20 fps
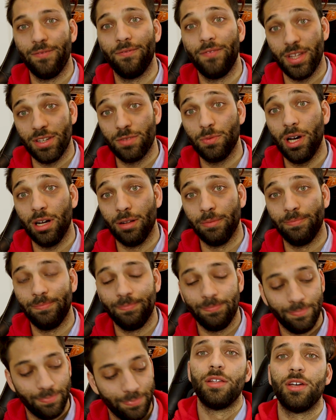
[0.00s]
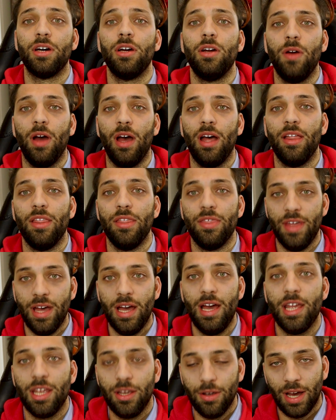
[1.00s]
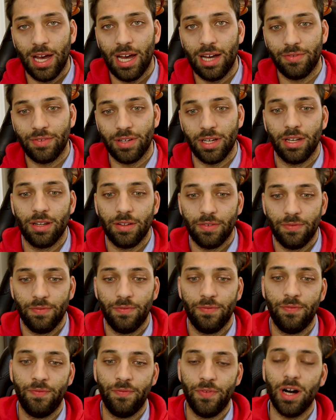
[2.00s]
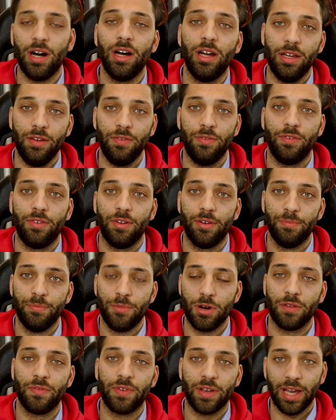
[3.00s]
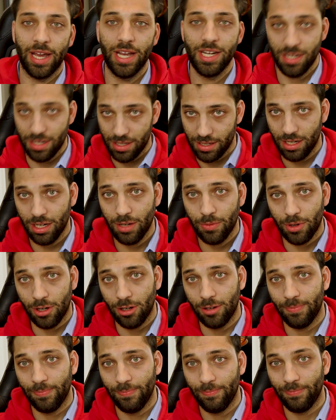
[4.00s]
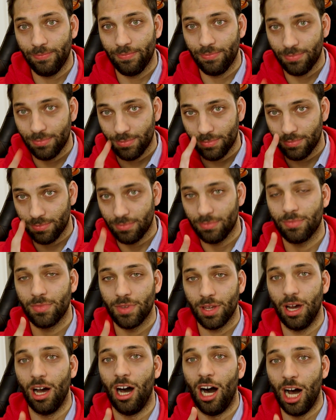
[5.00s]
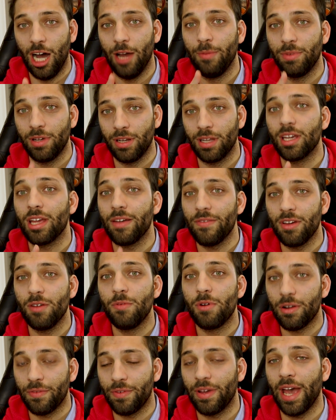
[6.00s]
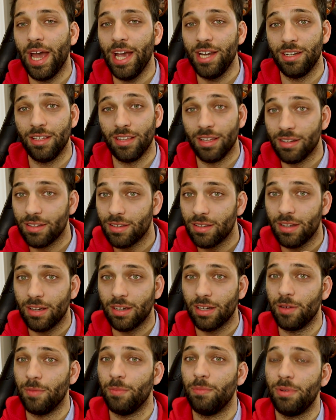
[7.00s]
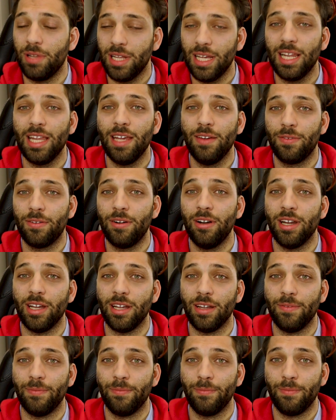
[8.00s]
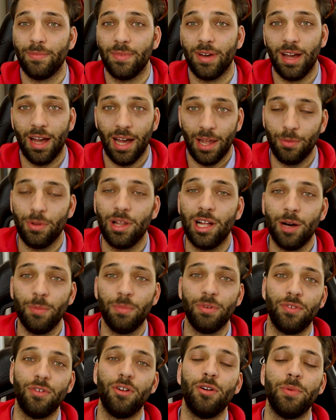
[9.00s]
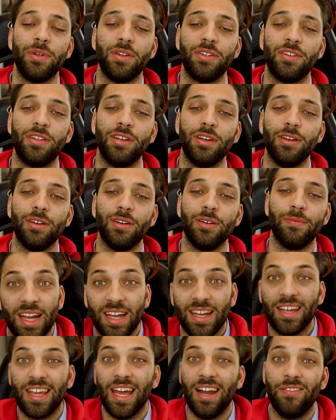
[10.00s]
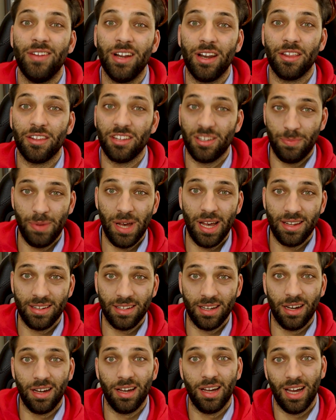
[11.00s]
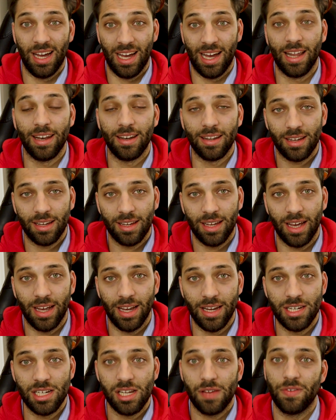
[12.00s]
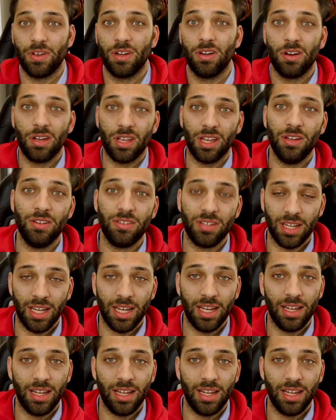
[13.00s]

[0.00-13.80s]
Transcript: fits well. So there you have it, 5 modifications. You know what? I'm going to give you a modification that's completely free and will help performance too. Get rid of the spare tyre and cage. If you're not using